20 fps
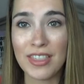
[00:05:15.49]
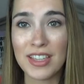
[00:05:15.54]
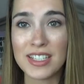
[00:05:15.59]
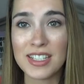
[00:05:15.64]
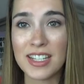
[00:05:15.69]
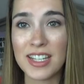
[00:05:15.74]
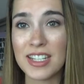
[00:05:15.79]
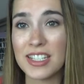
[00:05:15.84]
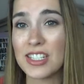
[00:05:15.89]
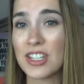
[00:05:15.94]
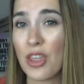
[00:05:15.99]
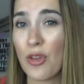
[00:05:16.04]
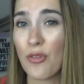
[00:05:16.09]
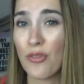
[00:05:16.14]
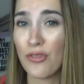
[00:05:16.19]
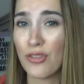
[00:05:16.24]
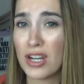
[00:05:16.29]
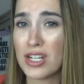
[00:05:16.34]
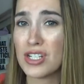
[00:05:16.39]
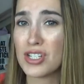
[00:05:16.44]
This is the
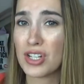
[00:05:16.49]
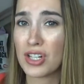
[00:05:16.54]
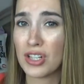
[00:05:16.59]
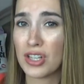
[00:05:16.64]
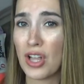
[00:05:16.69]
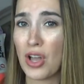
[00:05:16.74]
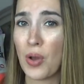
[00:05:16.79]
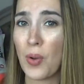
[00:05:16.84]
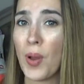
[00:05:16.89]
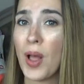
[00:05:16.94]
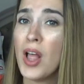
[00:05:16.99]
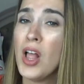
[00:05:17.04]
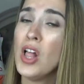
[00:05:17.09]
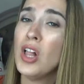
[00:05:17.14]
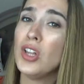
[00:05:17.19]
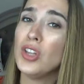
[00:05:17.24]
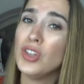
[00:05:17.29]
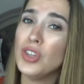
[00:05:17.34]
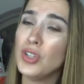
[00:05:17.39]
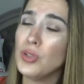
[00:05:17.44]
Fresh Glow
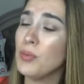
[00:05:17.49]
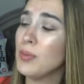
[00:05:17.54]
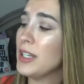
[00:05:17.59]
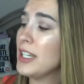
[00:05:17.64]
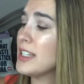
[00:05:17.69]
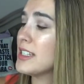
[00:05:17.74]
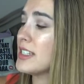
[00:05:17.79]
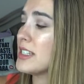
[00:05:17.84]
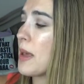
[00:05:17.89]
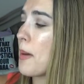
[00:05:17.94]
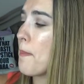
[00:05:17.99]
Luminous